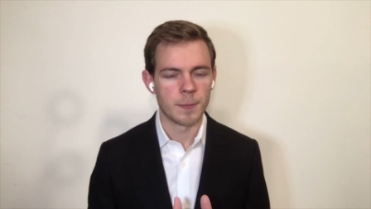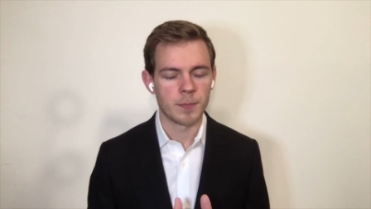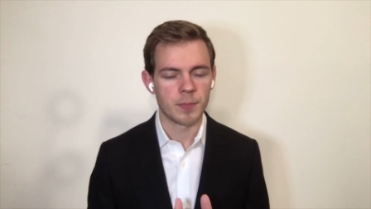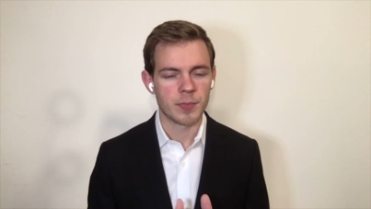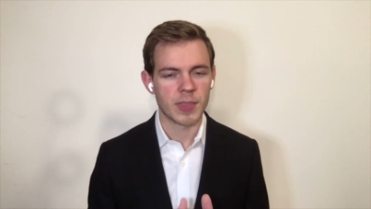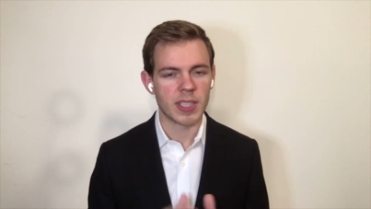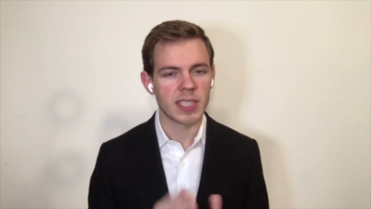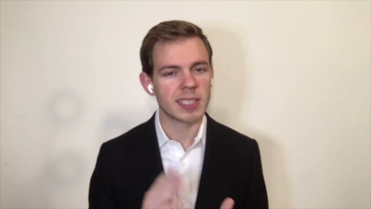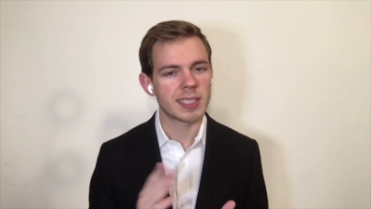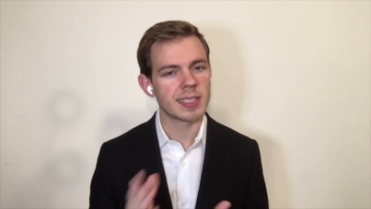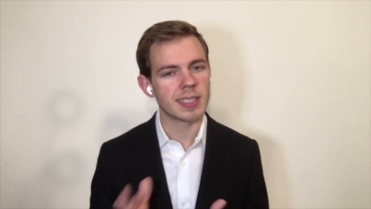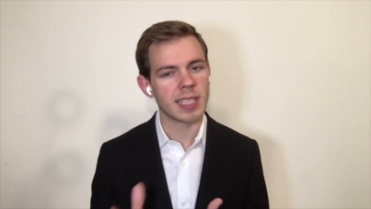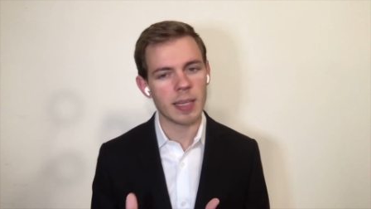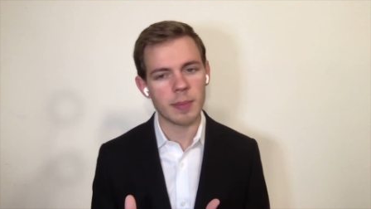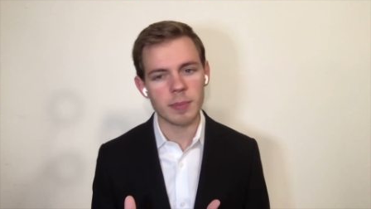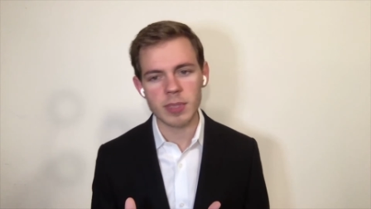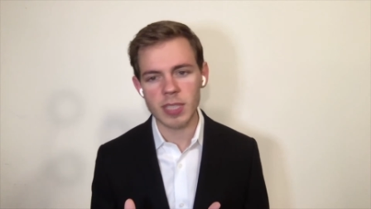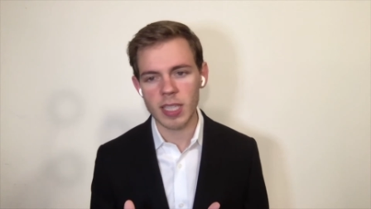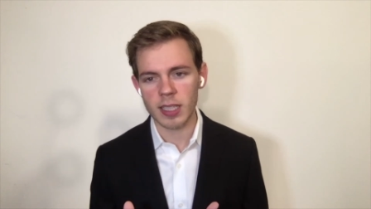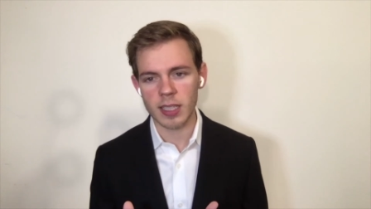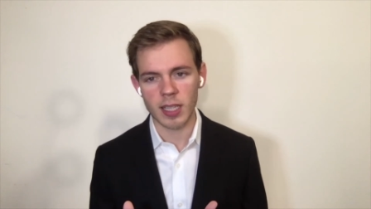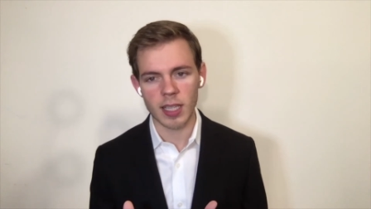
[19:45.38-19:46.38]
the
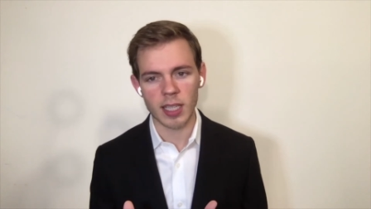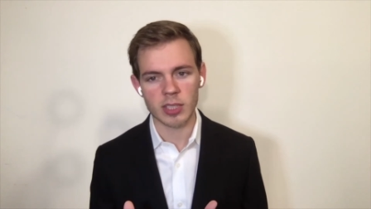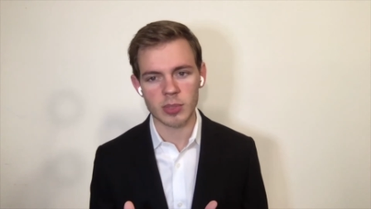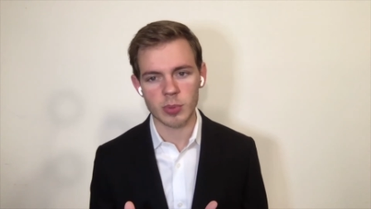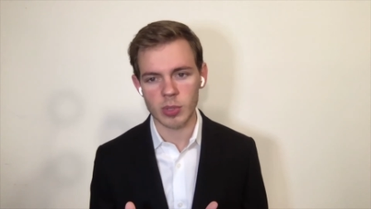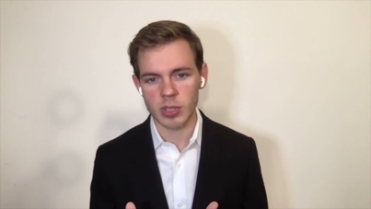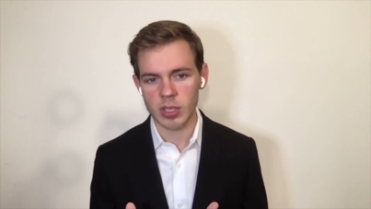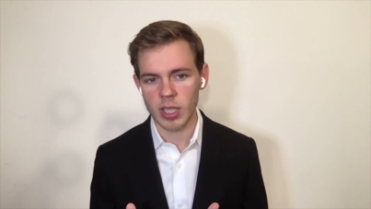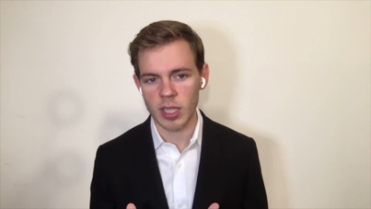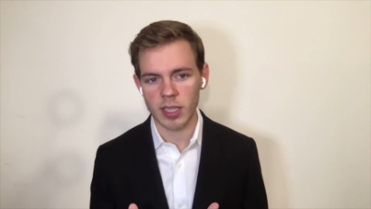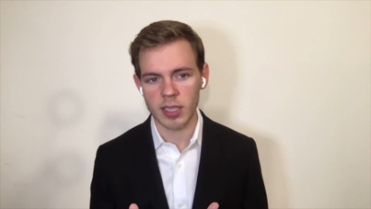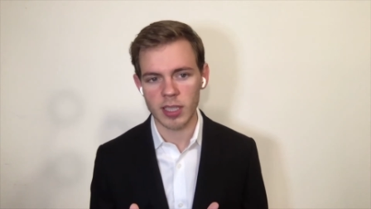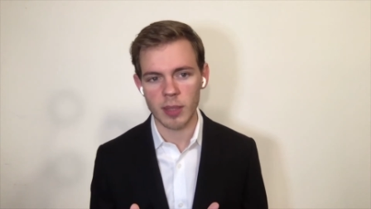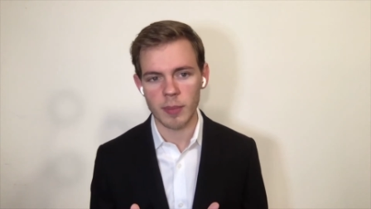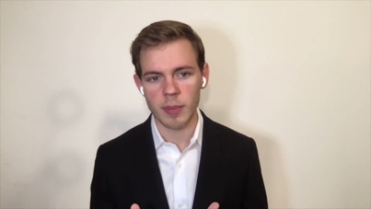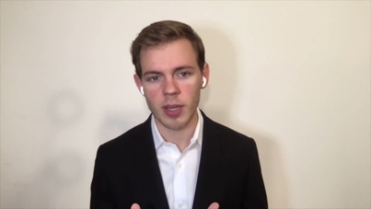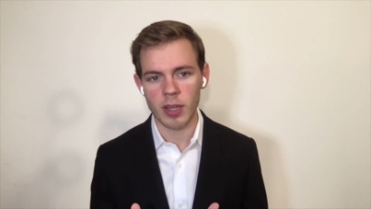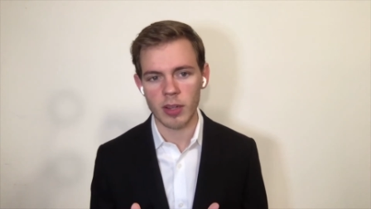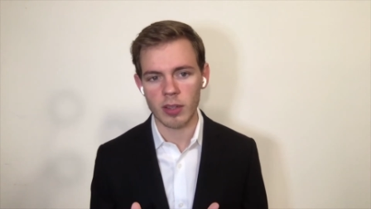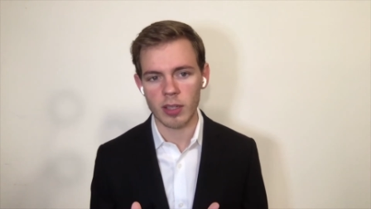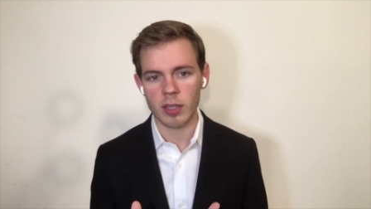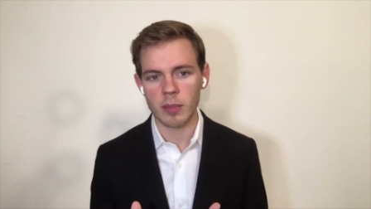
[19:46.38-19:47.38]
same techniques we're talking
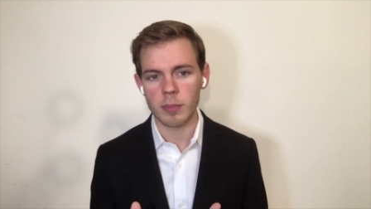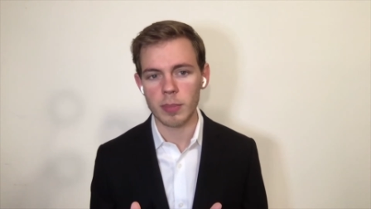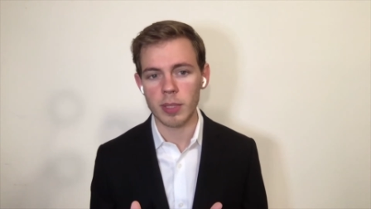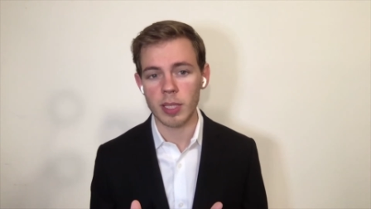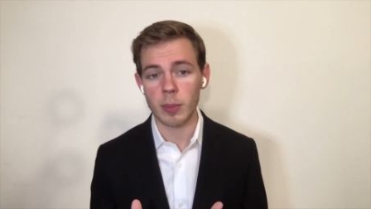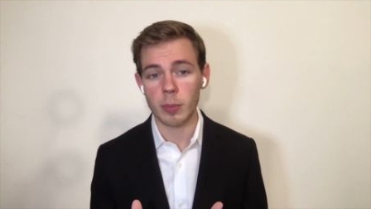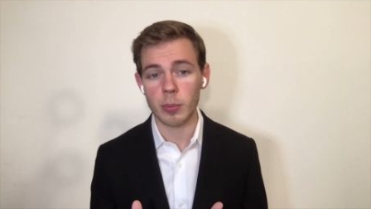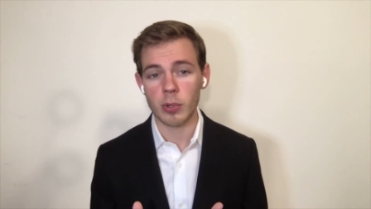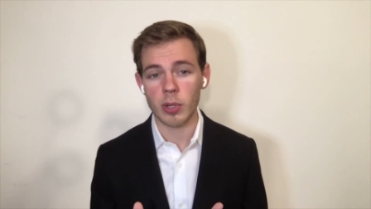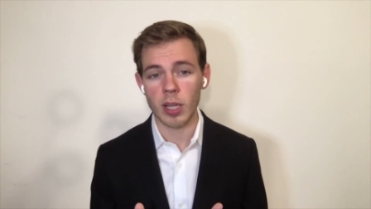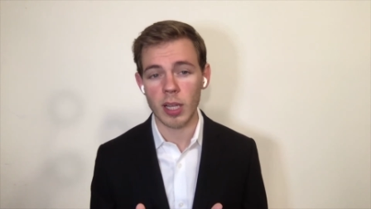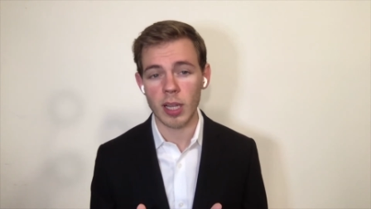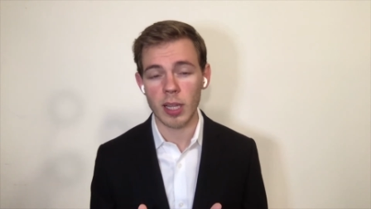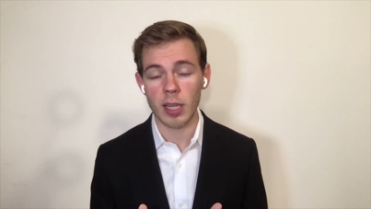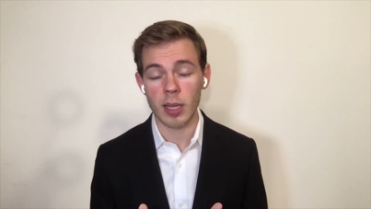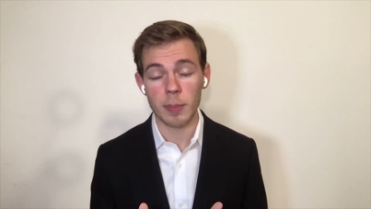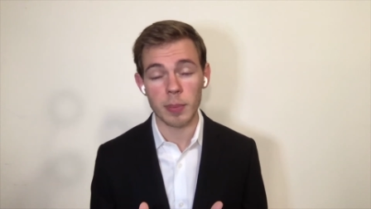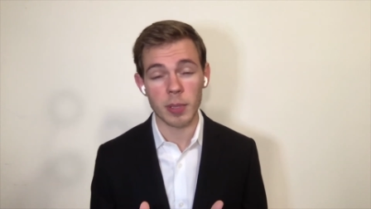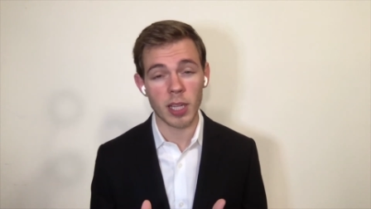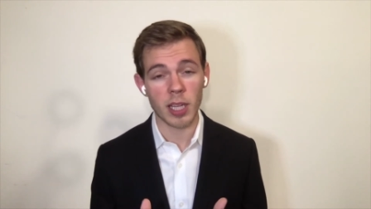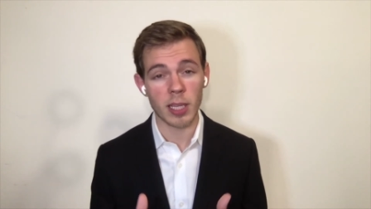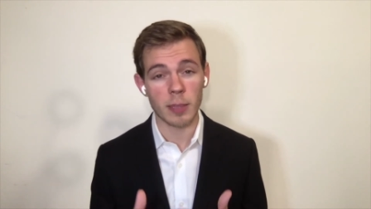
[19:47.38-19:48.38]
about can be
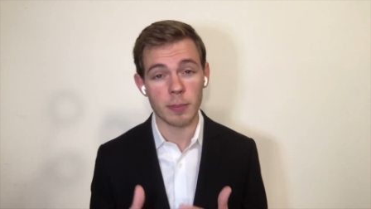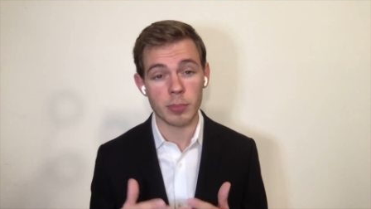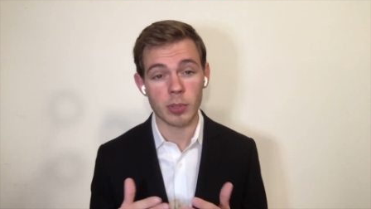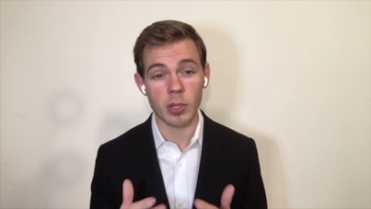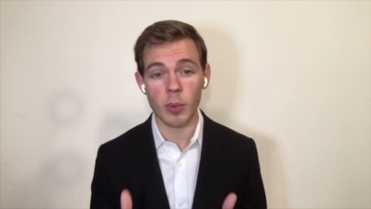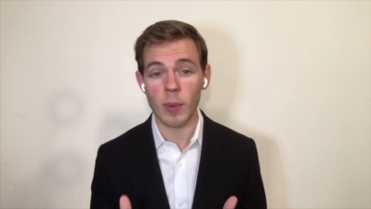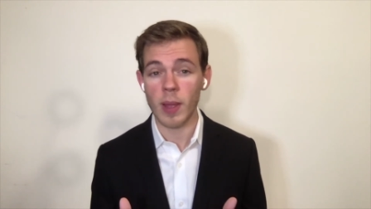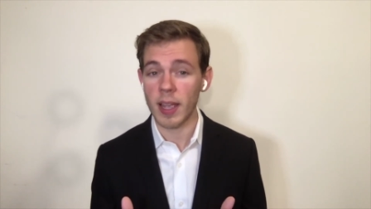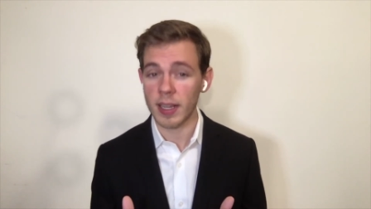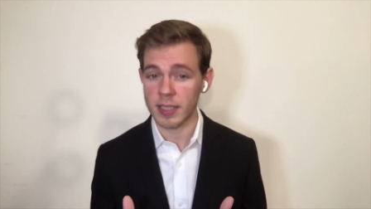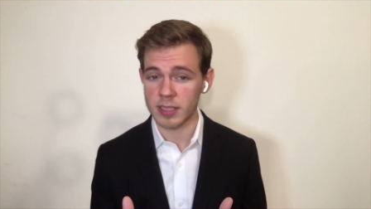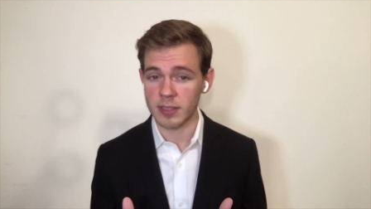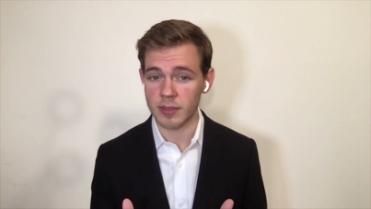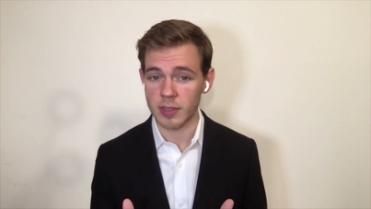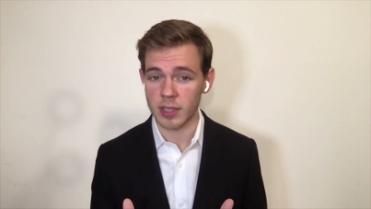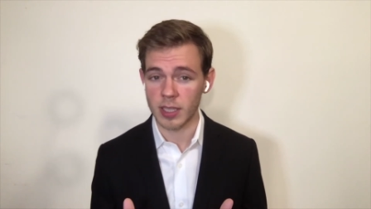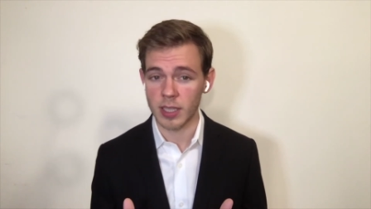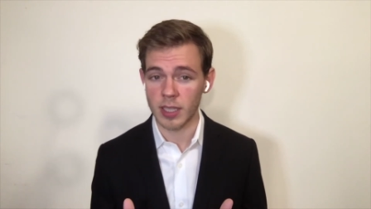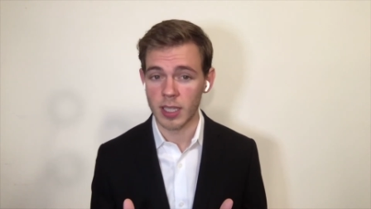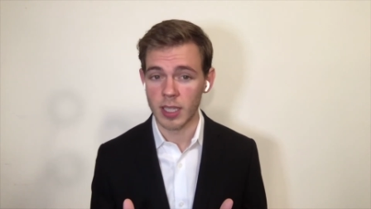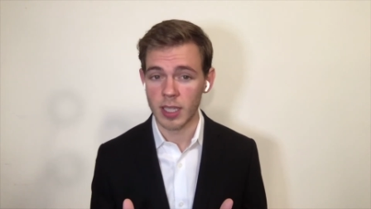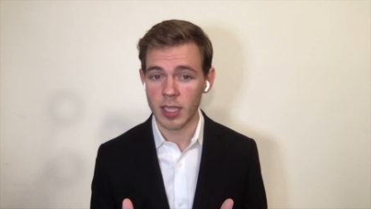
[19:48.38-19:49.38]
applied
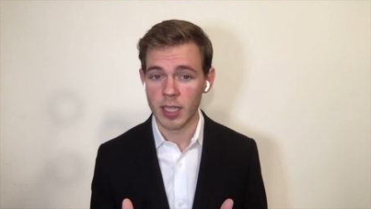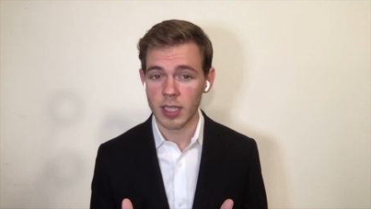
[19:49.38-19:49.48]
proactively